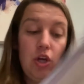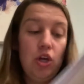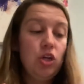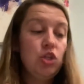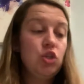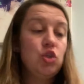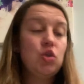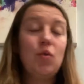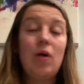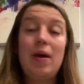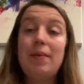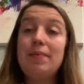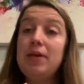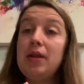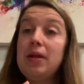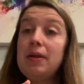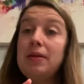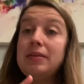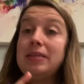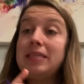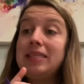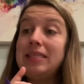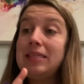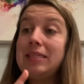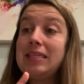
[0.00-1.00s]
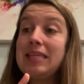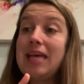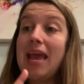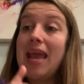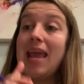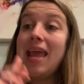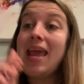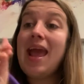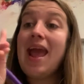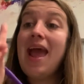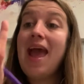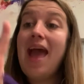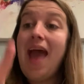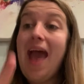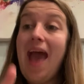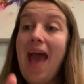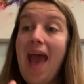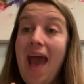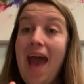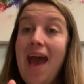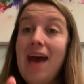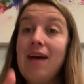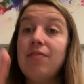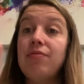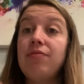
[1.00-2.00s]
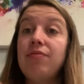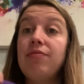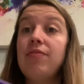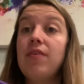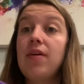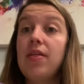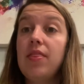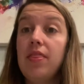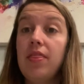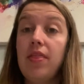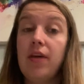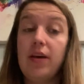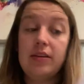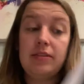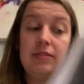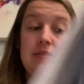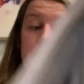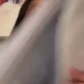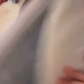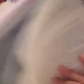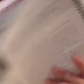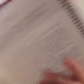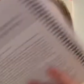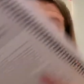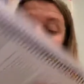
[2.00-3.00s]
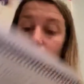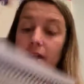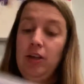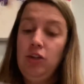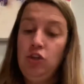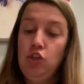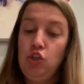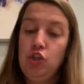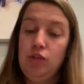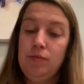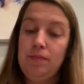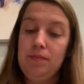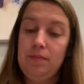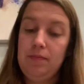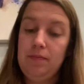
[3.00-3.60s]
So I'm going to say half the sandwich.